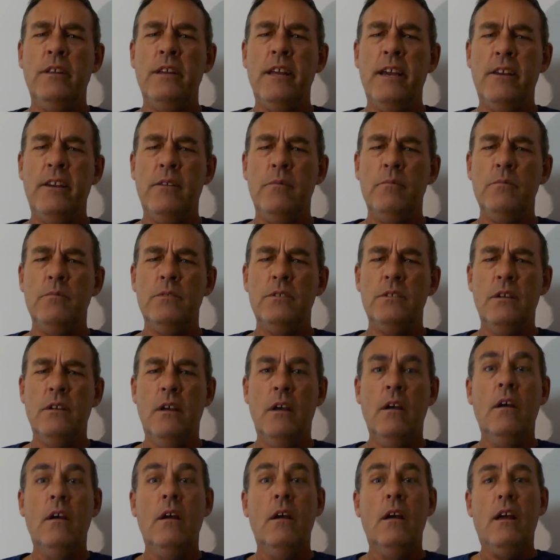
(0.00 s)
Adams
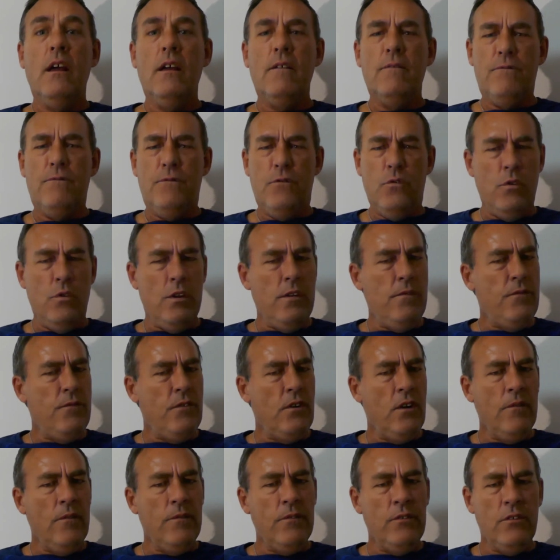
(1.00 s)
and
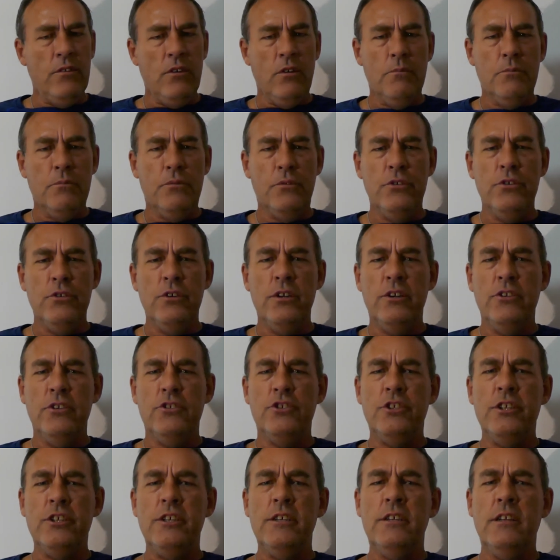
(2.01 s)
45-year-old Bruno
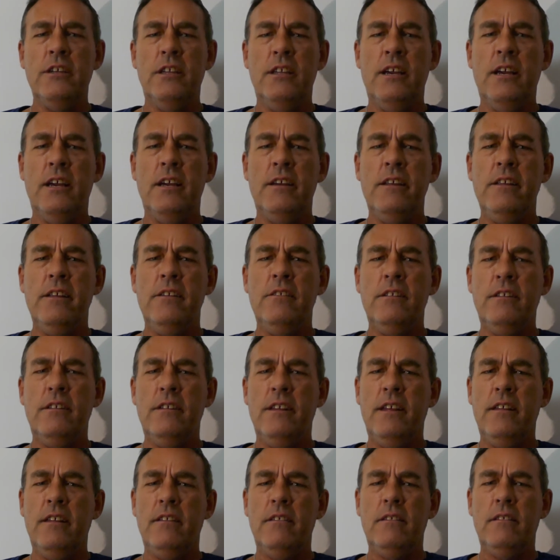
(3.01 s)
Cingolani to
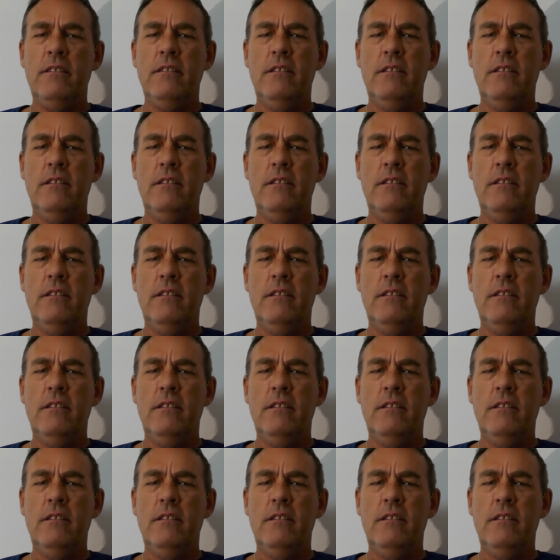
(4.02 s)
death.